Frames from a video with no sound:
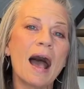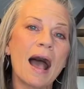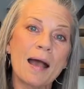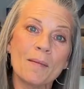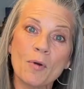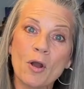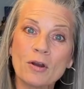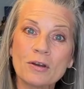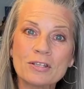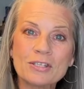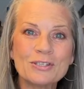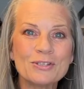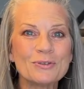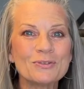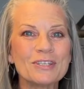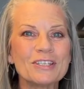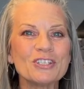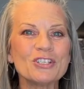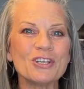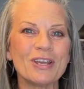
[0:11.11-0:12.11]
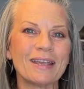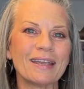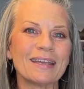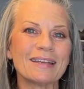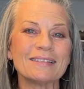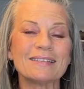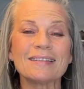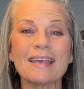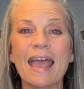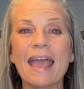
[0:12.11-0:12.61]
I'm artist Susan
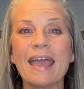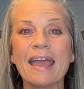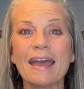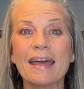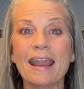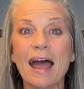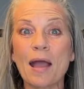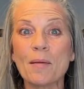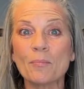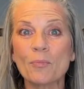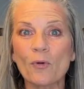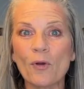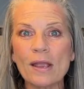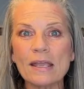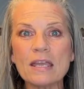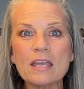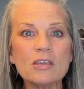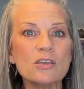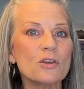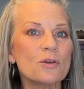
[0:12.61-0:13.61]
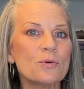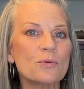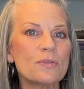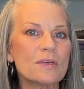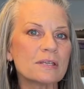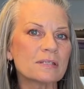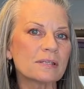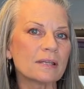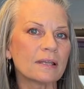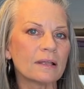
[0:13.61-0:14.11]
Jenkins, and I'm bringing you
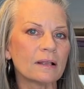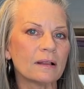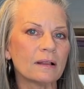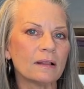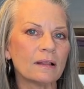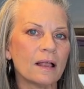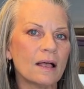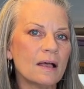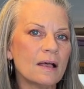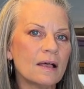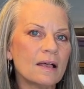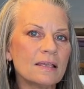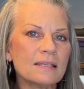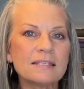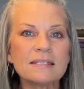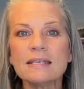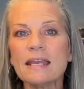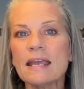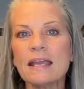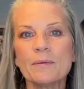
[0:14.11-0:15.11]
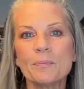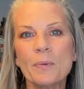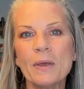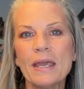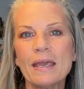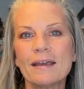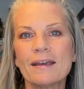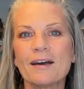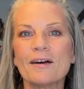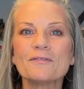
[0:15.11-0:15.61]
this little sneak
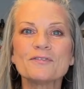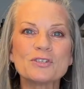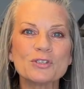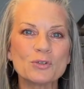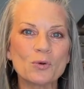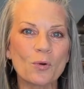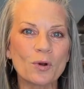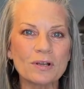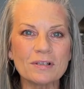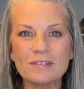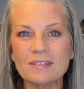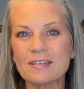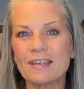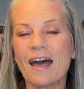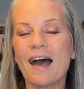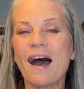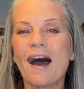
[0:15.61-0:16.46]
peek of sorts